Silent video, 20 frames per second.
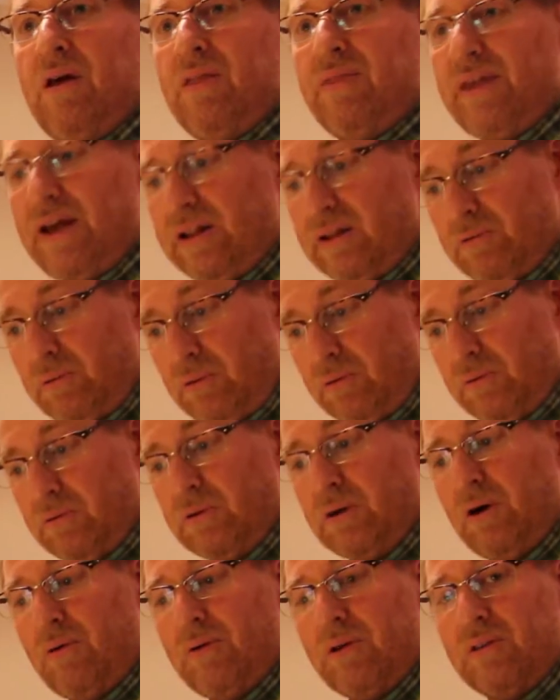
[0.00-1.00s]
That's what we're
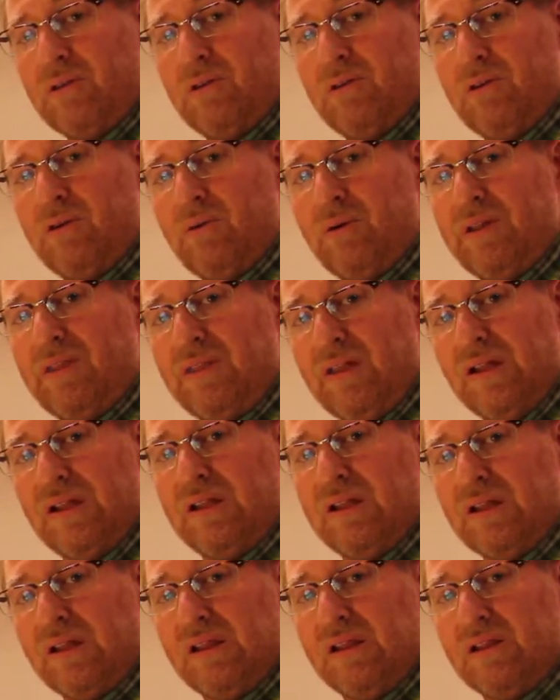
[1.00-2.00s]
going to do in this
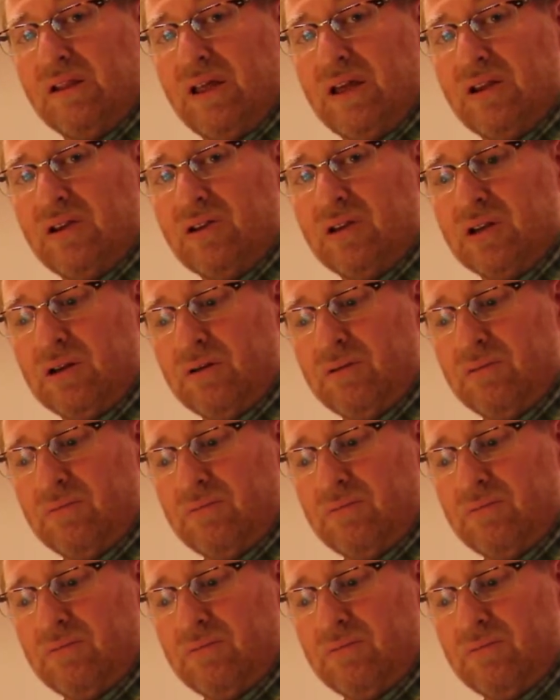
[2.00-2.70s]
installation.